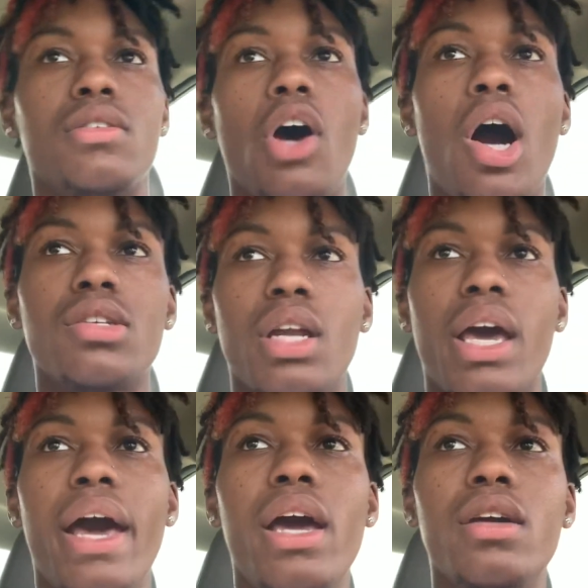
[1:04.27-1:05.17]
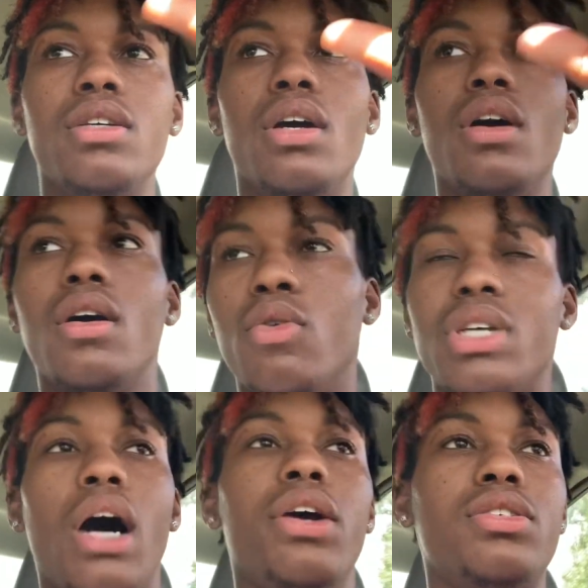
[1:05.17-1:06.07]
dogs in the cage, which
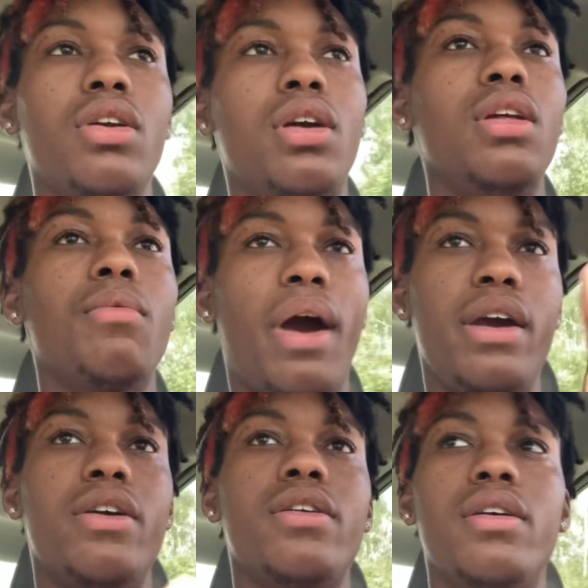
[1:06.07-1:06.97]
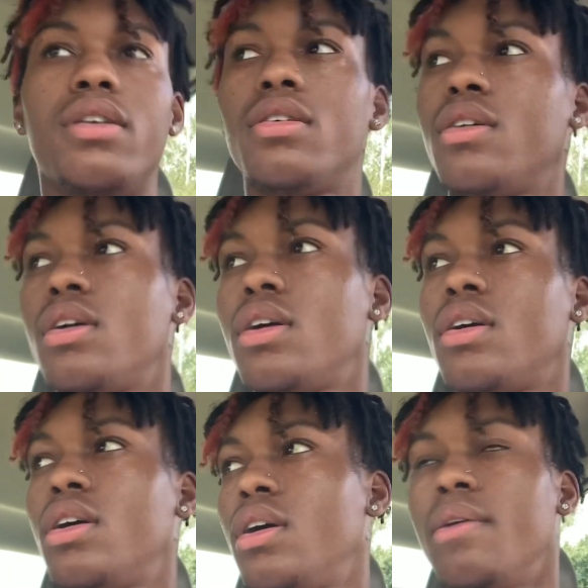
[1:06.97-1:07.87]
I'll insert the clip right here.
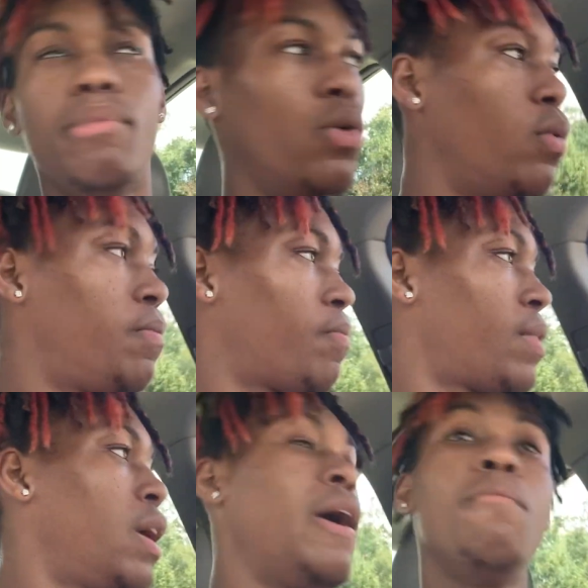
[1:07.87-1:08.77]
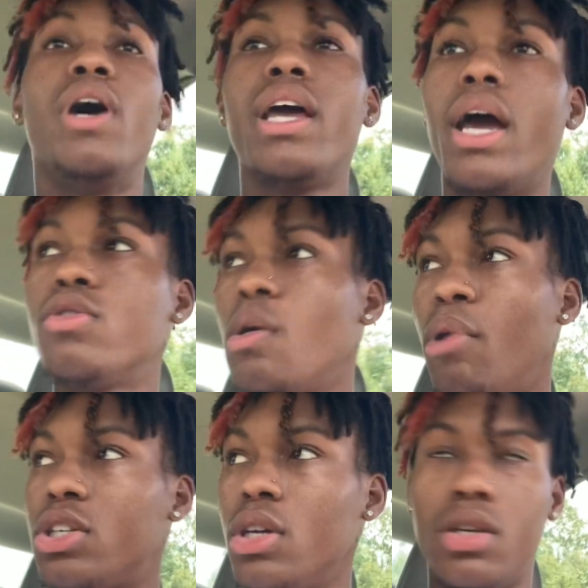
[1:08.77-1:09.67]
Boom. But yeah, it was a
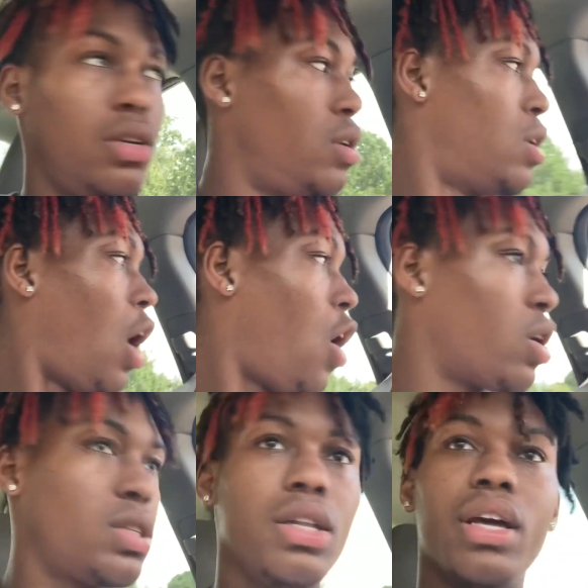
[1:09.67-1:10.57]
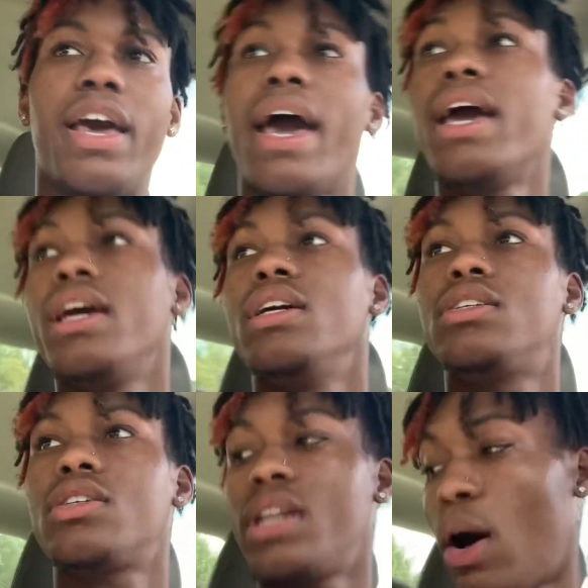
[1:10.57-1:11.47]
bunch of dogs in the
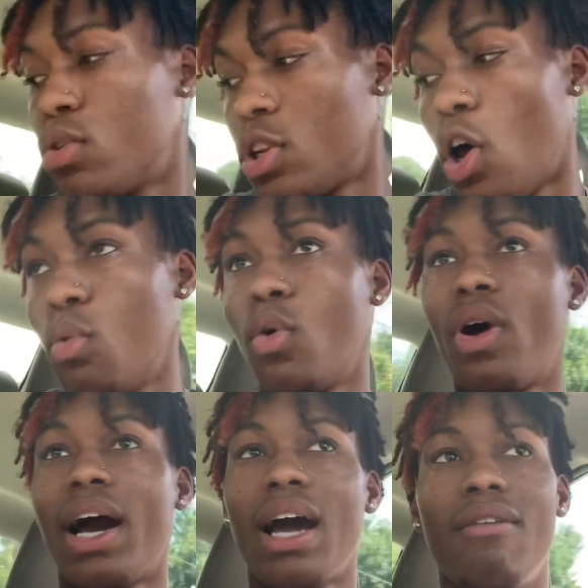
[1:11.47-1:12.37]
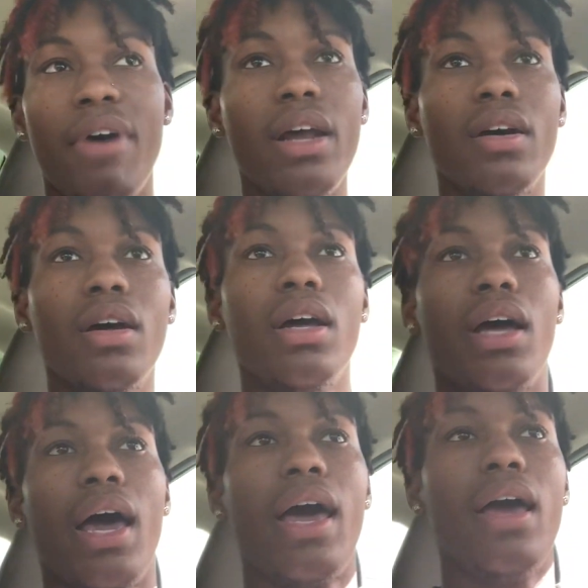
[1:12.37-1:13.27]
cage that was along with the one I got Vadah.
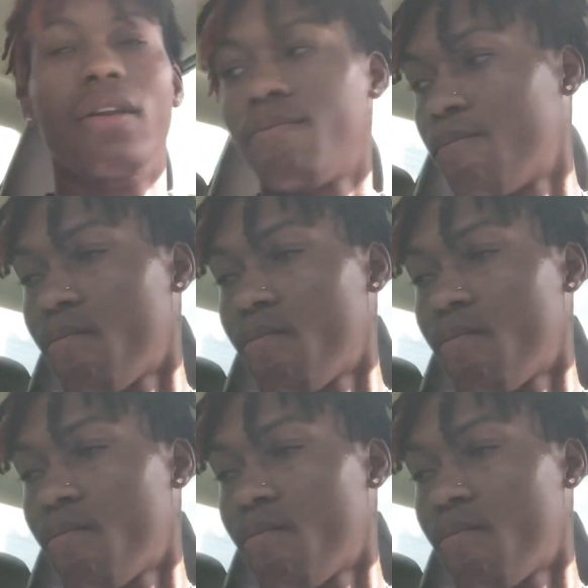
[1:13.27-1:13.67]
And